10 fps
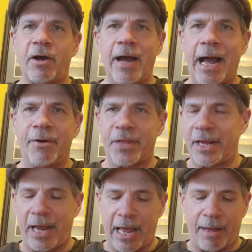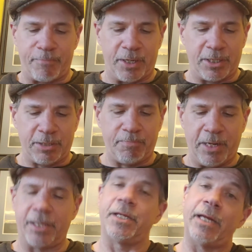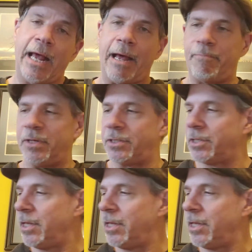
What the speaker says: how that happened, but it happened.